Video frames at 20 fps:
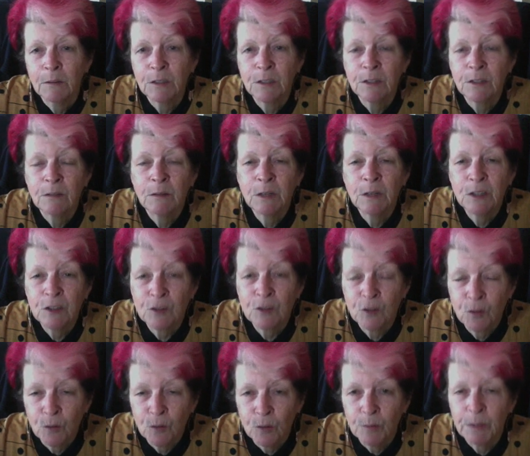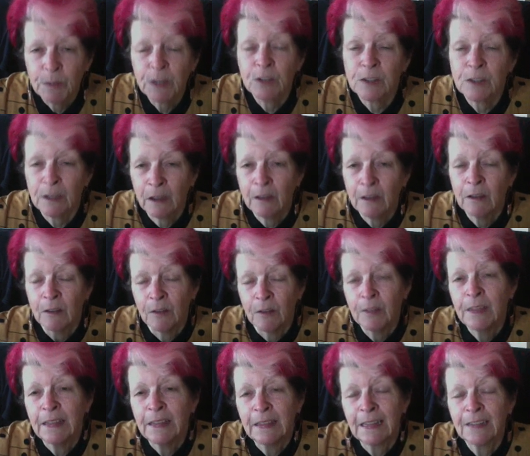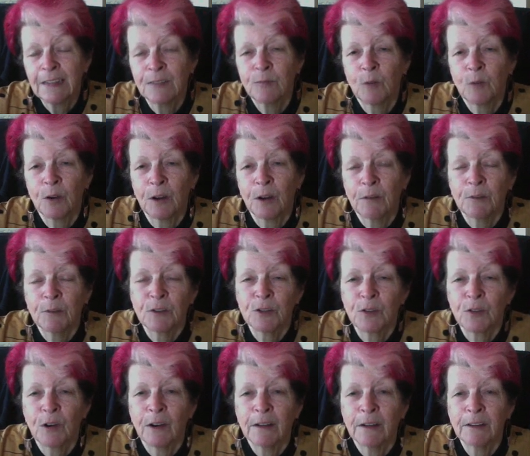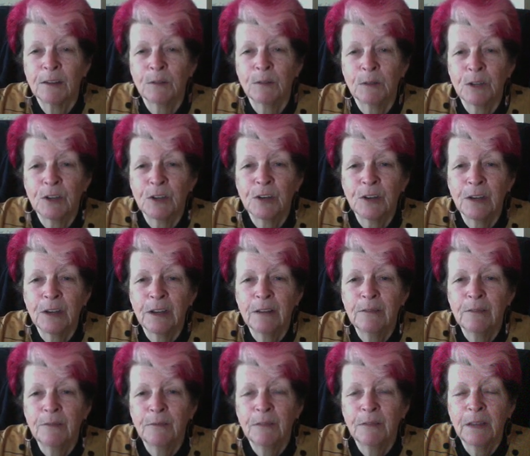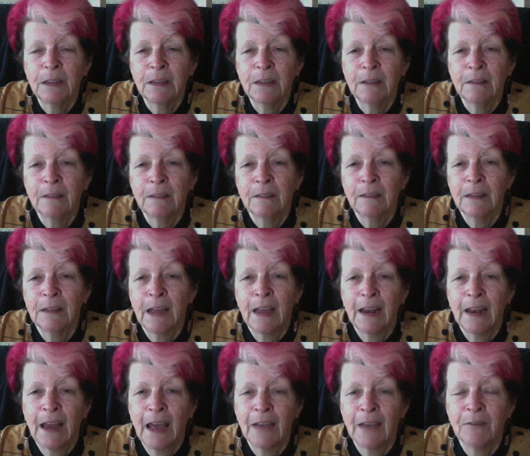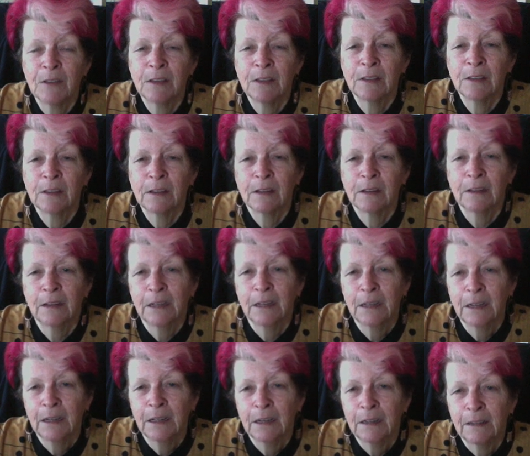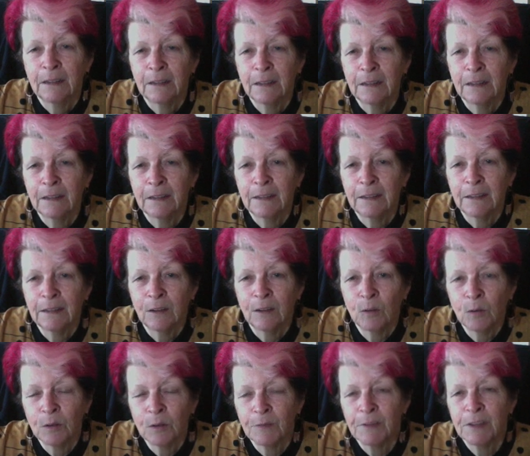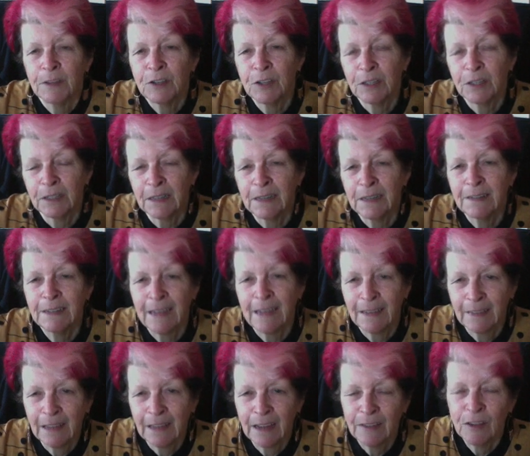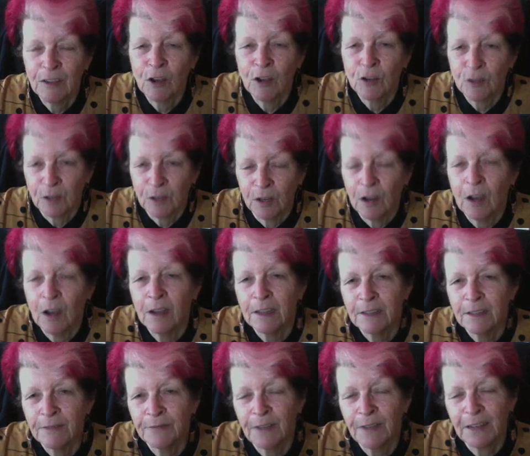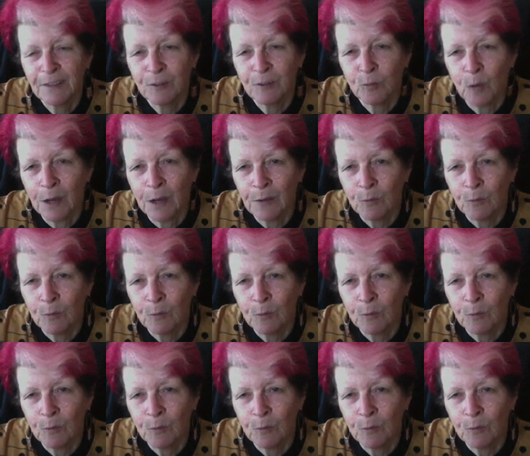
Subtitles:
which is good, because I think that's what I was trying to achieve in having all of the chilies and those lines face one